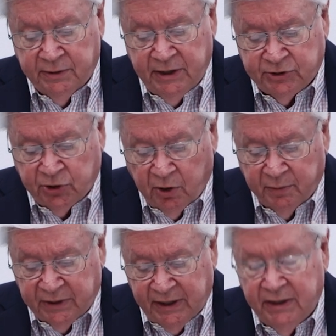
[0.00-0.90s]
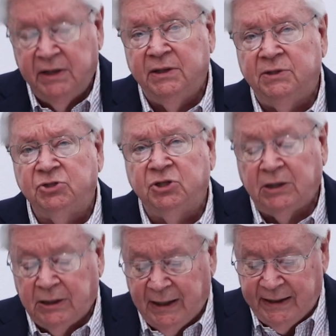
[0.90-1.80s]
determined he is to
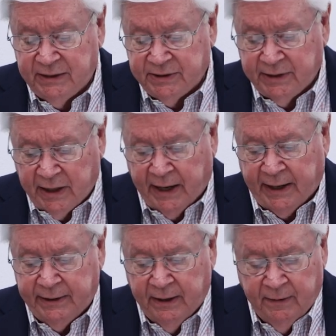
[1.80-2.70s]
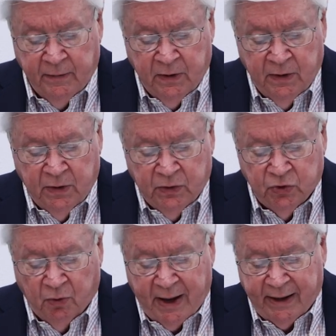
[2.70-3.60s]
cling to God,
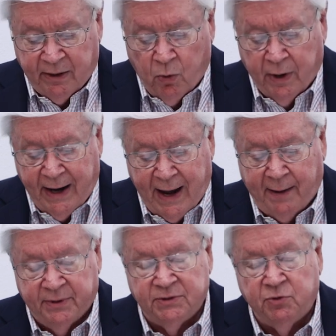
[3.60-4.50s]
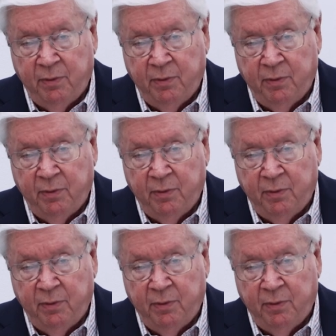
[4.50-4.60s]
no matter what happens.